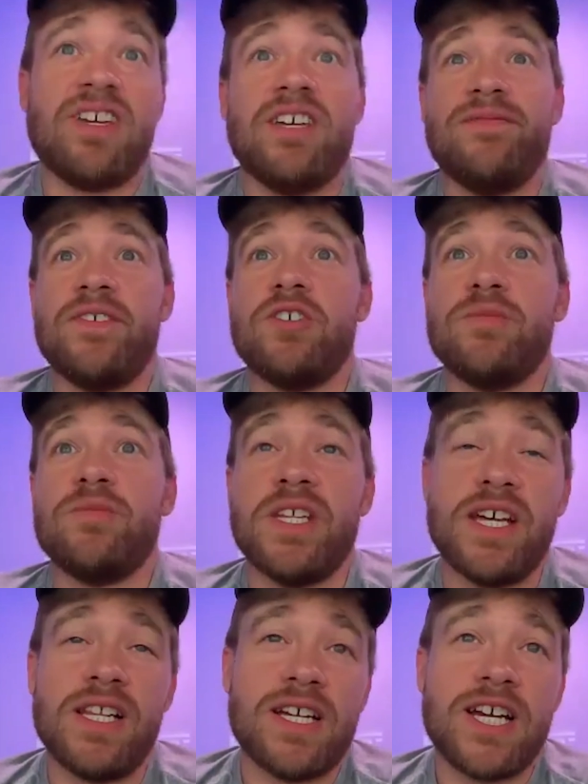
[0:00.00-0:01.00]
I film in
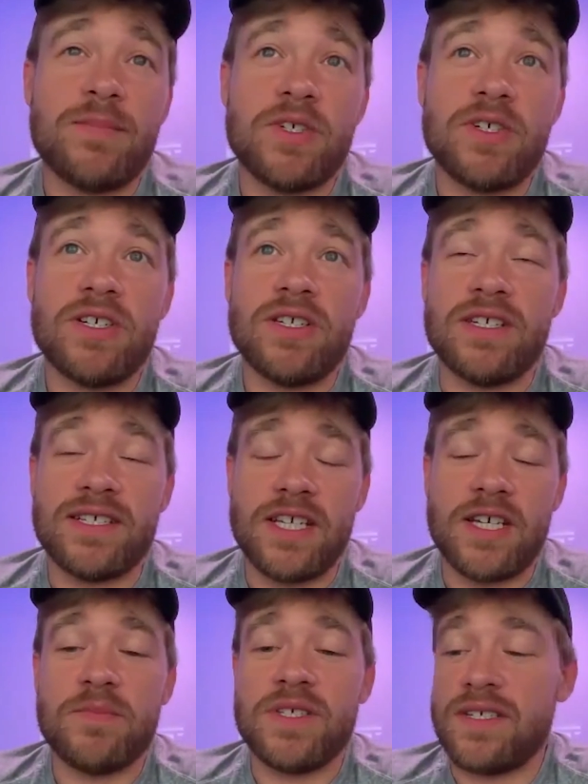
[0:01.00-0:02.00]
the helicopter and the
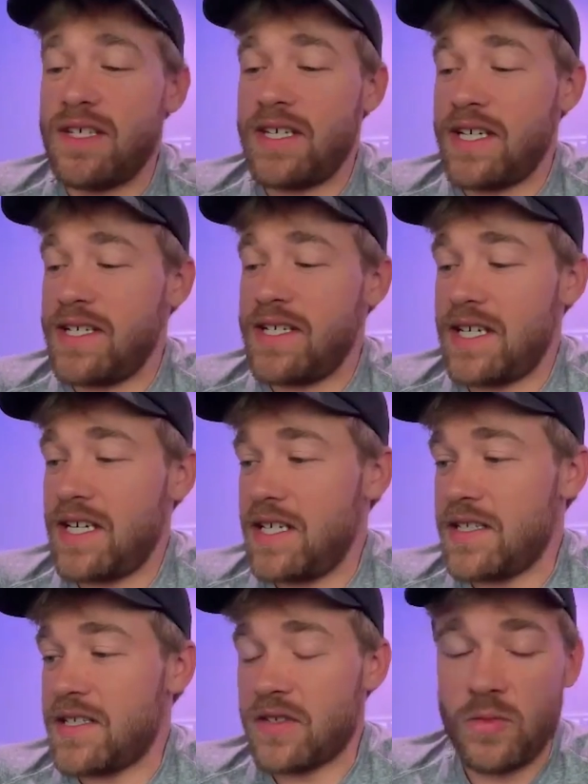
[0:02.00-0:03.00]
subs, like I said,
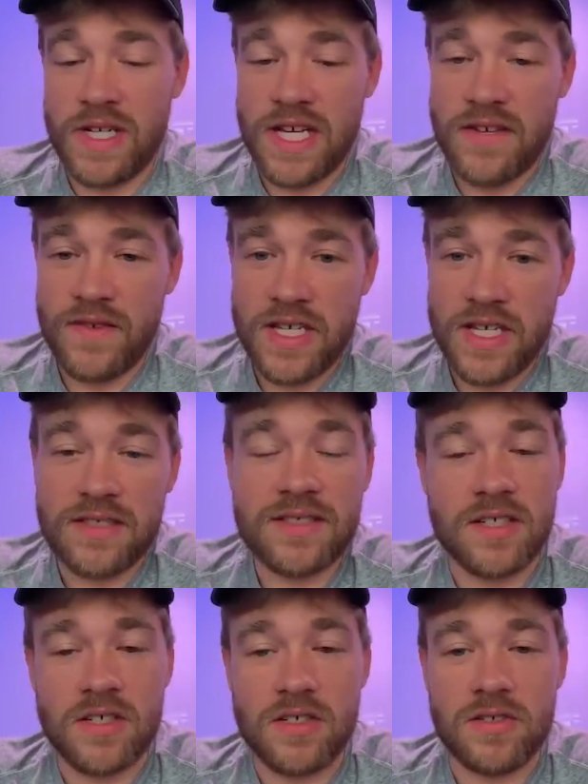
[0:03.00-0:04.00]
and scuba diving.
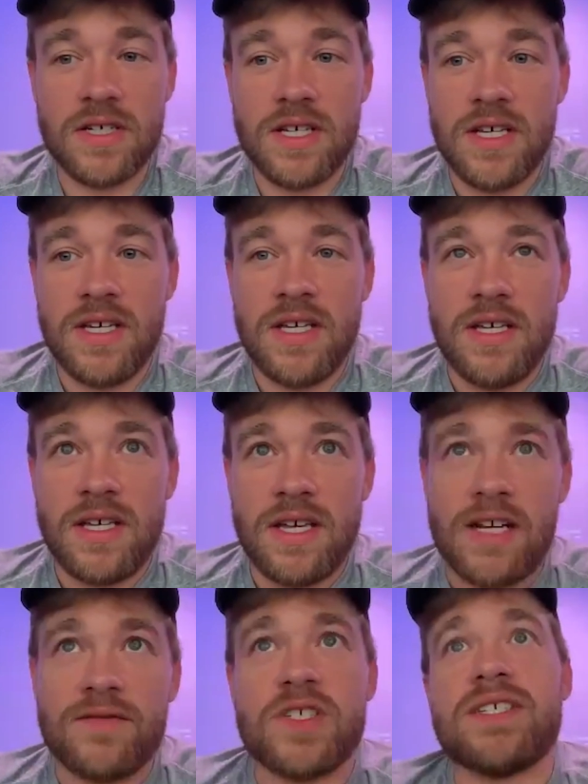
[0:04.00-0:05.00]
So,
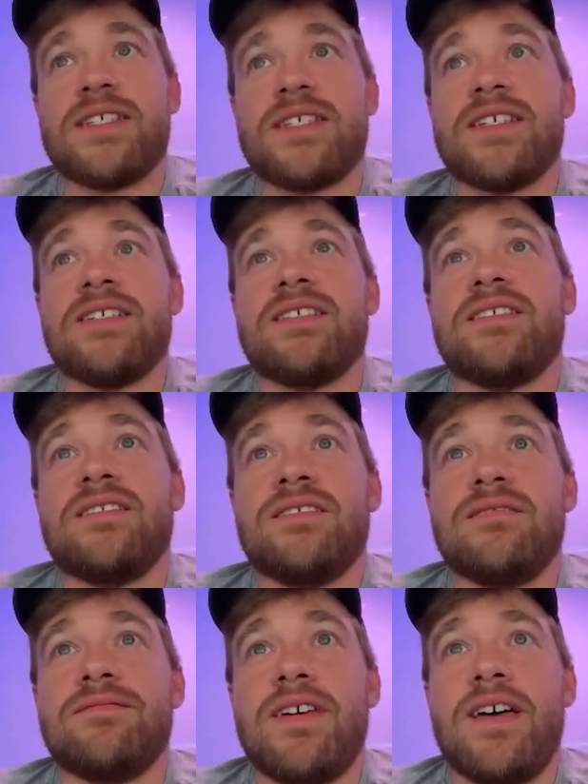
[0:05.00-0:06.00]
kind of just
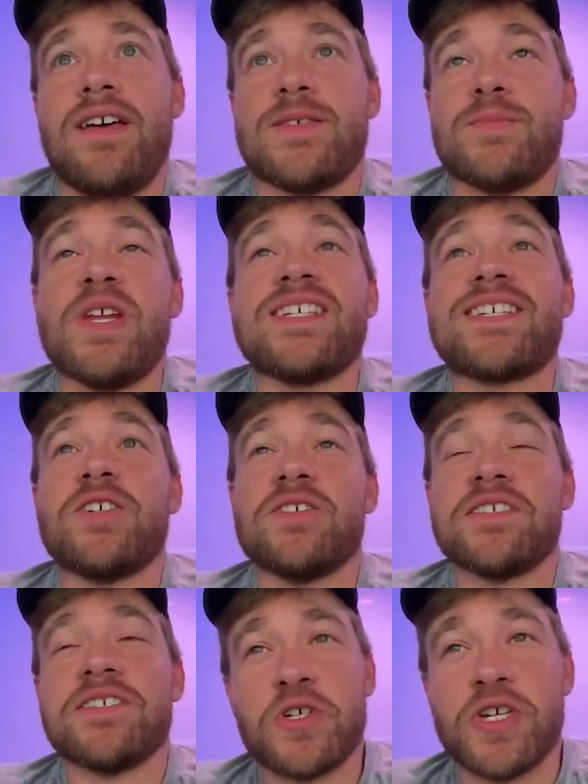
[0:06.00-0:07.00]
as many
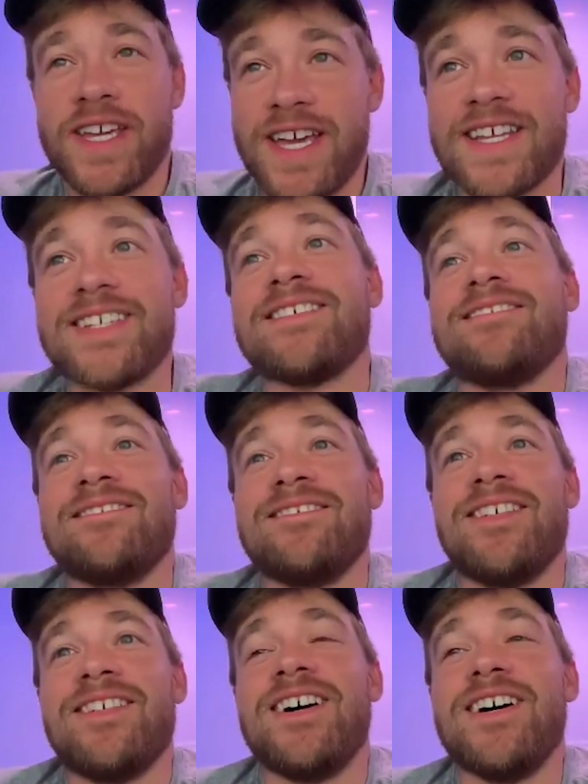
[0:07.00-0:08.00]
skills as you can get
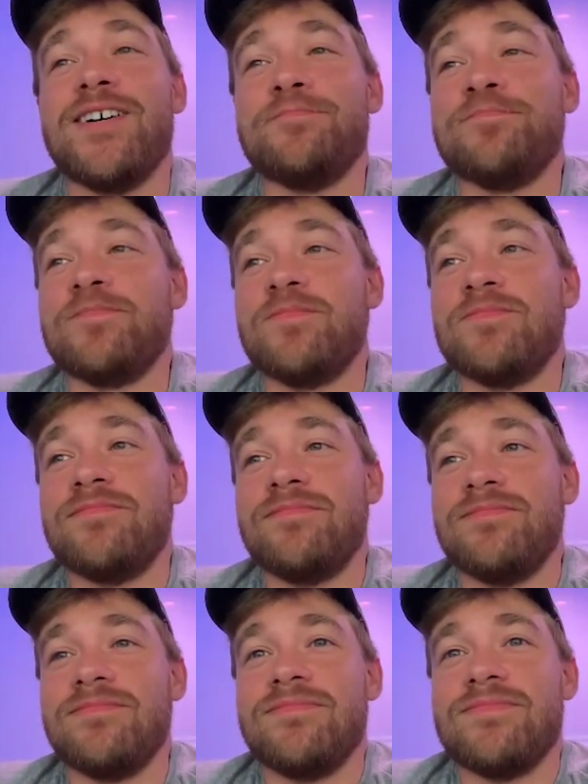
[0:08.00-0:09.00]
um,
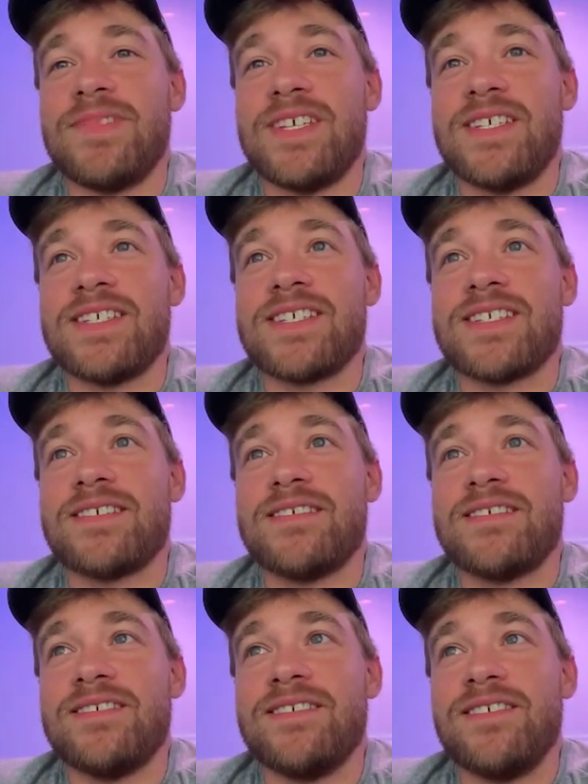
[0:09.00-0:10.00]
is
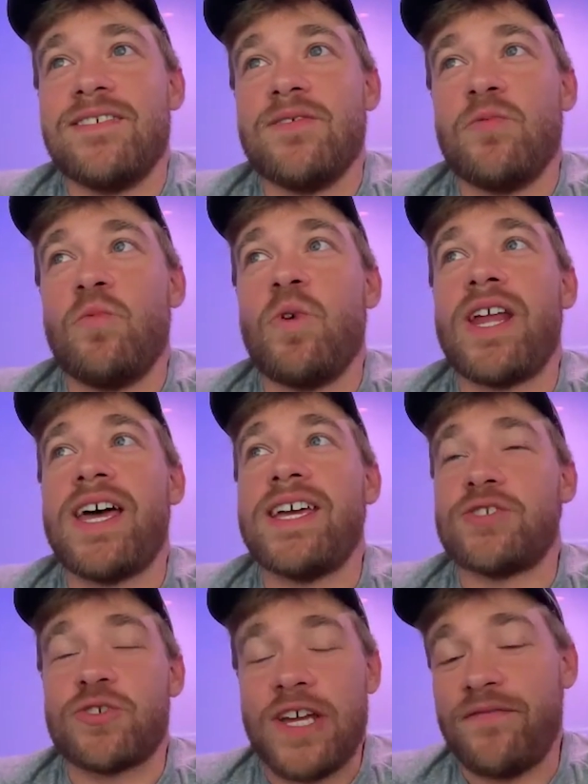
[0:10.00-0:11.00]
what I
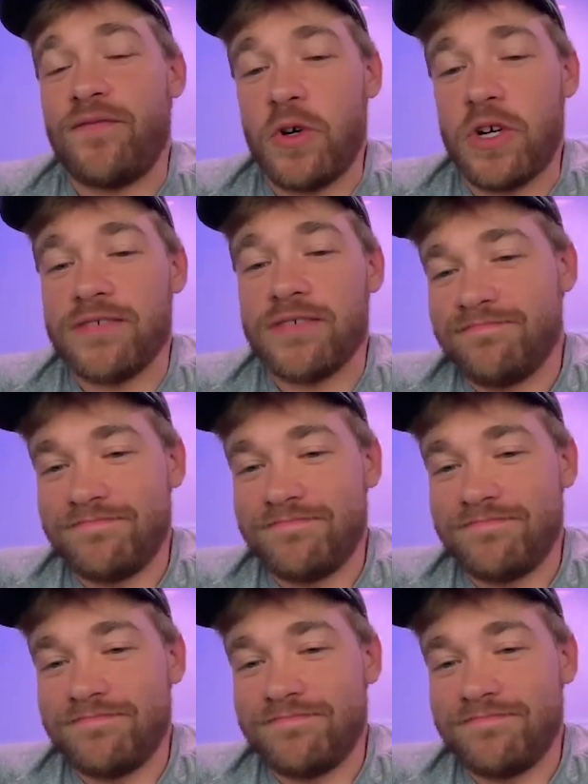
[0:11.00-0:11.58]
strive for.